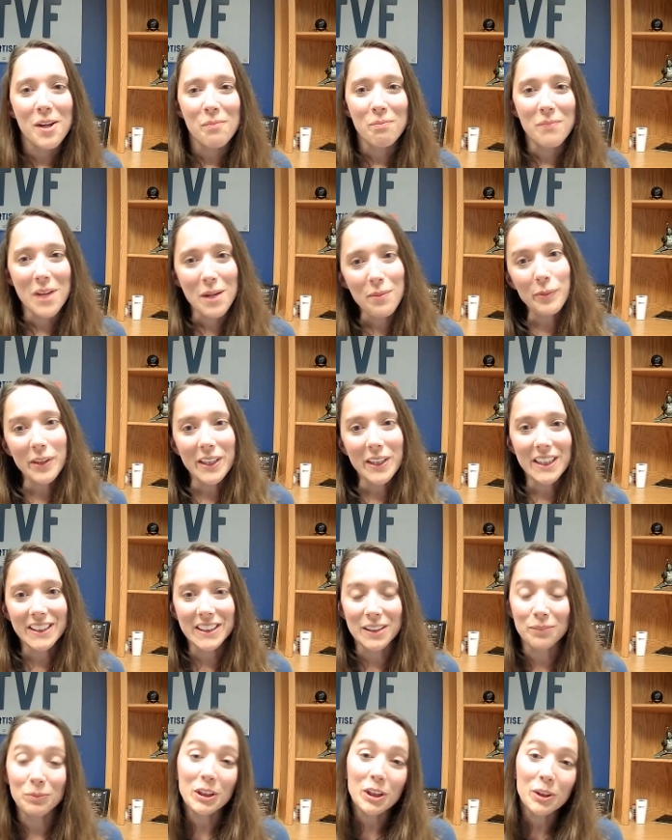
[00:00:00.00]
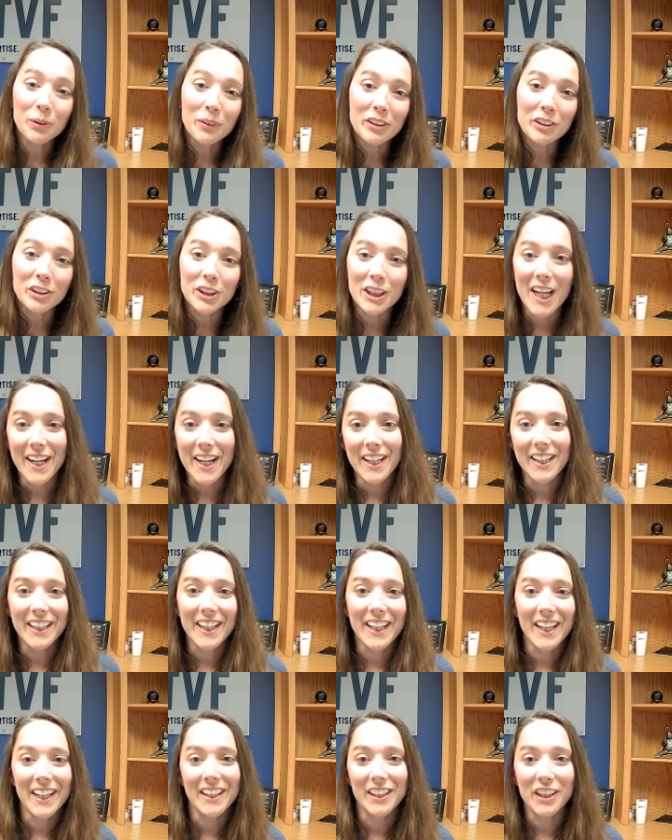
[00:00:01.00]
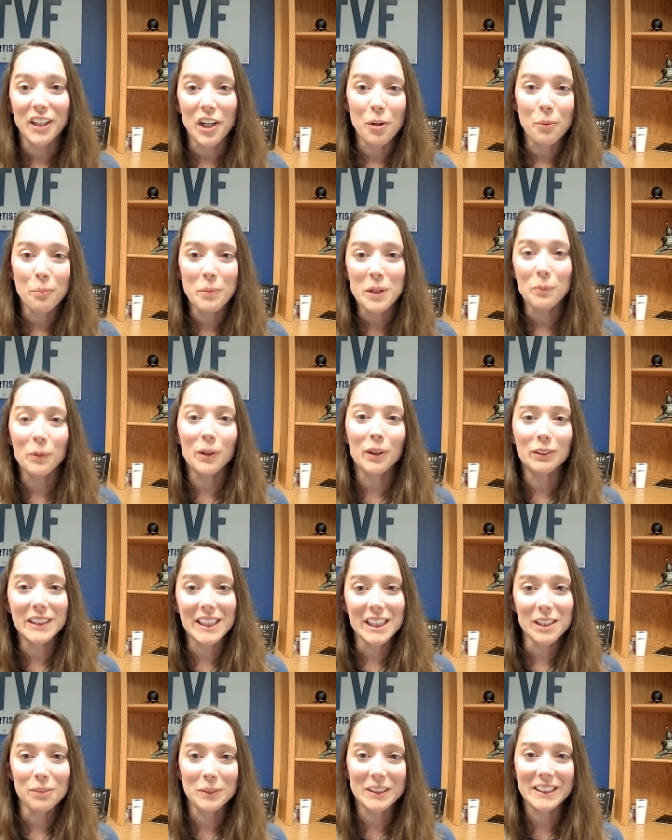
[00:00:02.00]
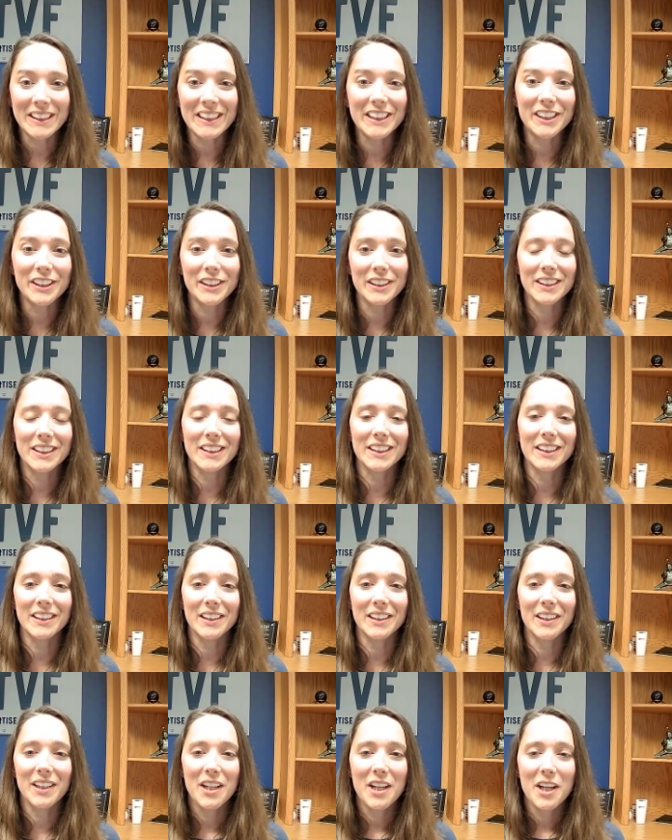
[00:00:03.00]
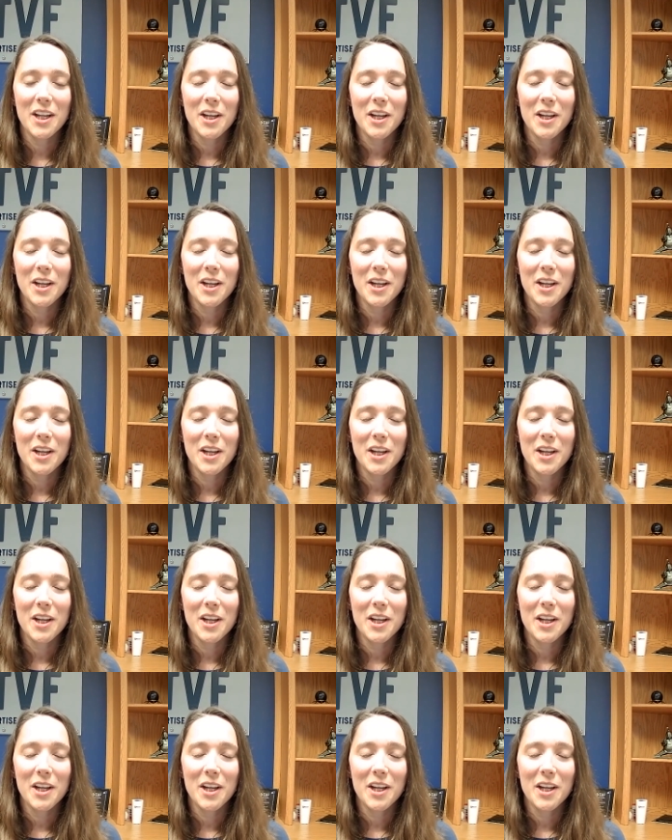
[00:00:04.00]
maybe because I'm too energetic and people don't take me seriously.